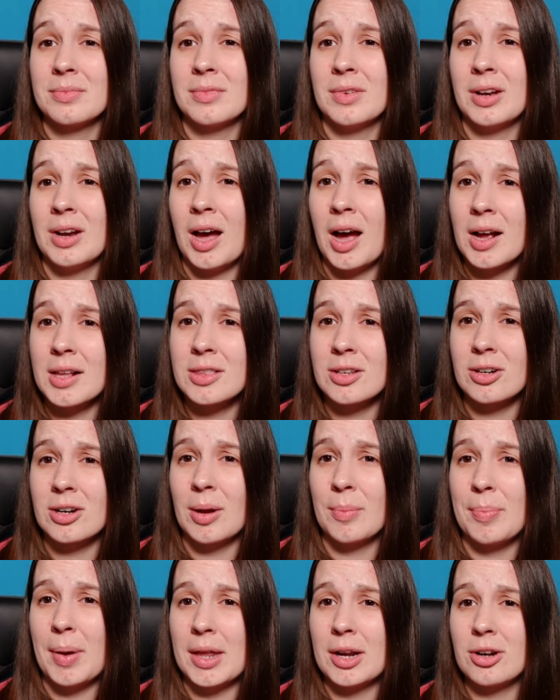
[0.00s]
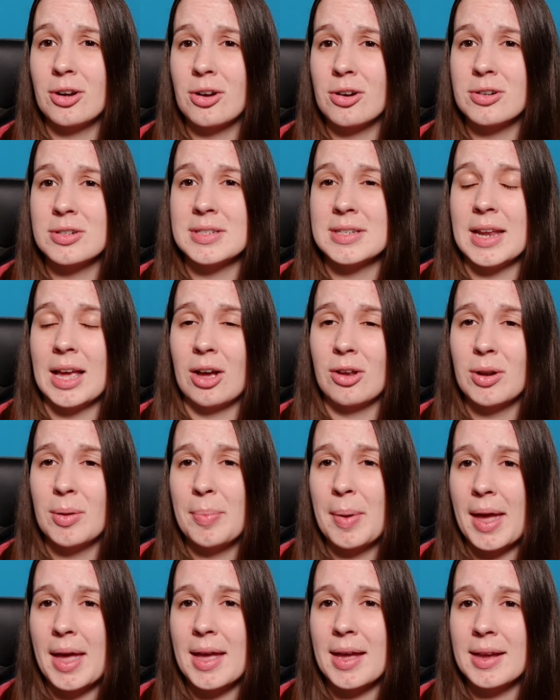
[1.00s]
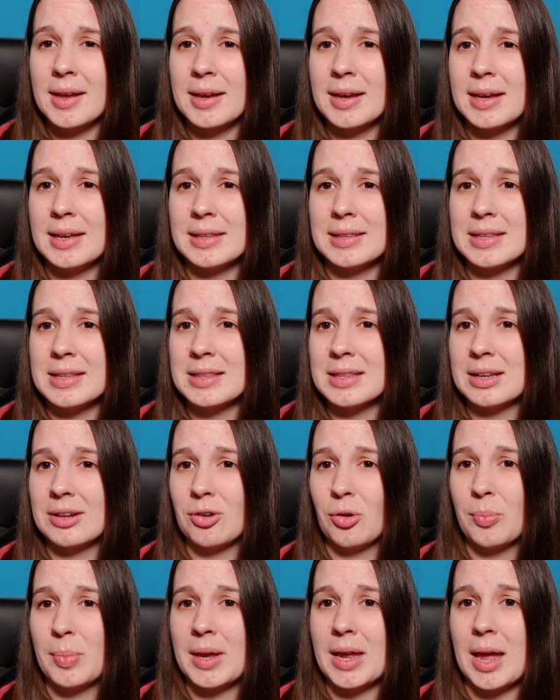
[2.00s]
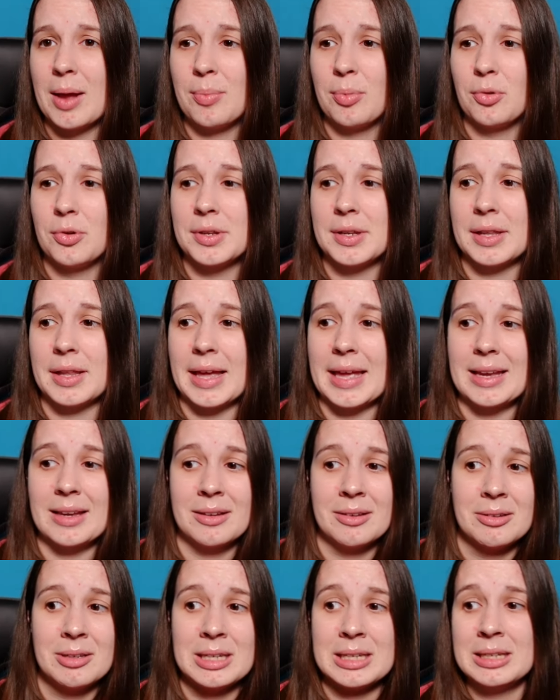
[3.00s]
knock their competitors down a peg and then they'll be able to, like,